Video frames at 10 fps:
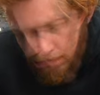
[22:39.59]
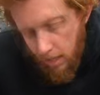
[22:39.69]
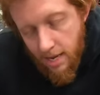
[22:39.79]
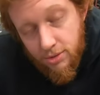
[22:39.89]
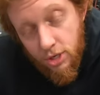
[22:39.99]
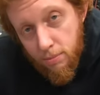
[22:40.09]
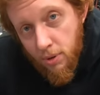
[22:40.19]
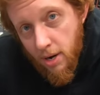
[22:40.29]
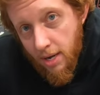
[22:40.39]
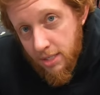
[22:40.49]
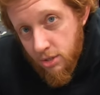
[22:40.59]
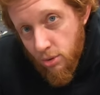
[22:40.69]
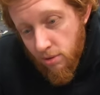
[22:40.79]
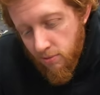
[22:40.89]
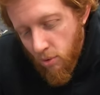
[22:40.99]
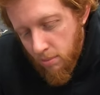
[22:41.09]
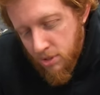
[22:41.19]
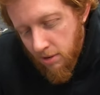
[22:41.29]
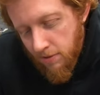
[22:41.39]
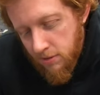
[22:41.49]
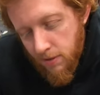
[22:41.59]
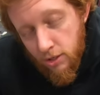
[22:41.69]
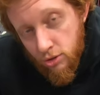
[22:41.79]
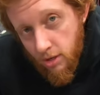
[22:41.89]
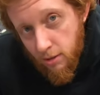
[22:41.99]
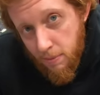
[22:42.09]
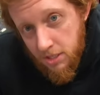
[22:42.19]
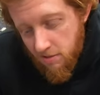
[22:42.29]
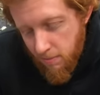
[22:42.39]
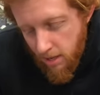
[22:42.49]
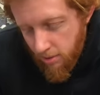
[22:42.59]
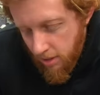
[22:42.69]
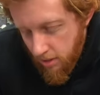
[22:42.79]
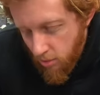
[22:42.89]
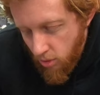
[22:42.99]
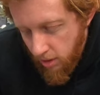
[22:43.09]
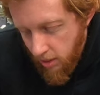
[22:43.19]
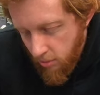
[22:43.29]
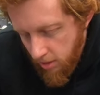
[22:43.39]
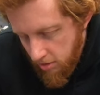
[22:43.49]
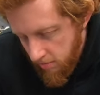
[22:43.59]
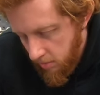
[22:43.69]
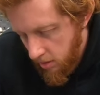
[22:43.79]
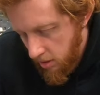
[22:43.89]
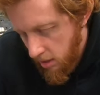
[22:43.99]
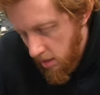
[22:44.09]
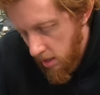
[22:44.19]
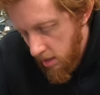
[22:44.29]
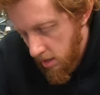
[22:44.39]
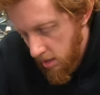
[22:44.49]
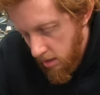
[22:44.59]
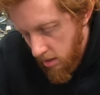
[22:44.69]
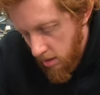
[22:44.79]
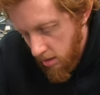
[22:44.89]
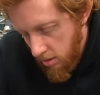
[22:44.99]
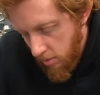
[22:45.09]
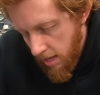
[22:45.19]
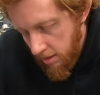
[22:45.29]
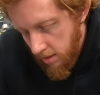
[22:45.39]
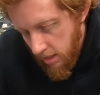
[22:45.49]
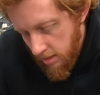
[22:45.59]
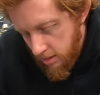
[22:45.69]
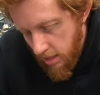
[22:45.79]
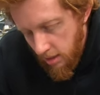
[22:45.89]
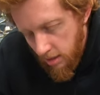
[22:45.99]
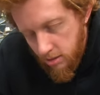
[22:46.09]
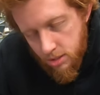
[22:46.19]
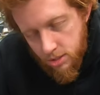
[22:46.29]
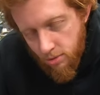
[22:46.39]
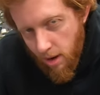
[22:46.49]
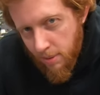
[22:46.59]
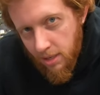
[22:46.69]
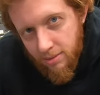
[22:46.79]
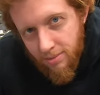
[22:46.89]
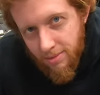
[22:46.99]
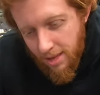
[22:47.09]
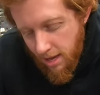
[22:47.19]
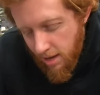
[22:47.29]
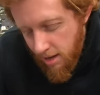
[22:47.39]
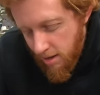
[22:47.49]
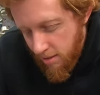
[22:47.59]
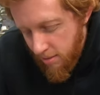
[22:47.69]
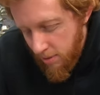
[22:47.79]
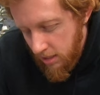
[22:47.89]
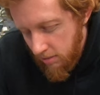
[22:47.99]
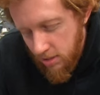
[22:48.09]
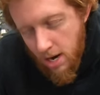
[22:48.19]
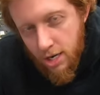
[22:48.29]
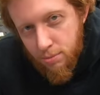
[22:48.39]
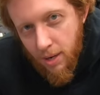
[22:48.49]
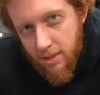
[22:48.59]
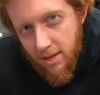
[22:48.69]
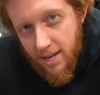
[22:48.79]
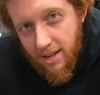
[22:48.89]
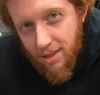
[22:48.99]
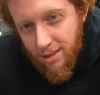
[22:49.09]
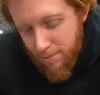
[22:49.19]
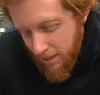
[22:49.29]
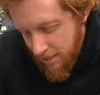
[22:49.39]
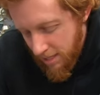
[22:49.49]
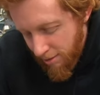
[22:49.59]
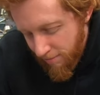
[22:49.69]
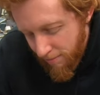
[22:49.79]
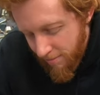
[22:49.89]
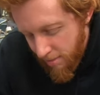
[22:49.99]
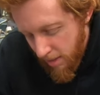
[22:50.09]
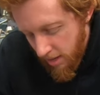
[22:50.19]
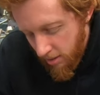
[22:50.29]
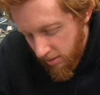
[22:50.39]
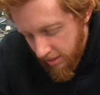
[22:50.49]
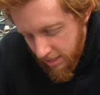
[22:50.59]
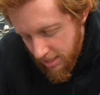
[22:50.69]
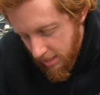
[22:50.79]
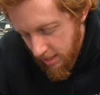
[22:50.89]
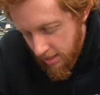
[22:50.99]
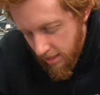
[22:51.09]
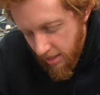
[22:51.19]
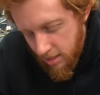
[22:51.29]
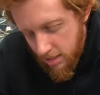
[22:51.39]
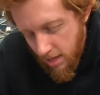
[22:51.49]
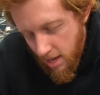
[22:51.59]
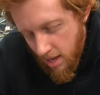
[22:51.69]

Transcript: It allows you to put a nice uniform surface finish on the piece of metal that you're working with. And rather than sitting there and scrubbing a piece of Scotch-Brite to death on the piece of metal, this is a nice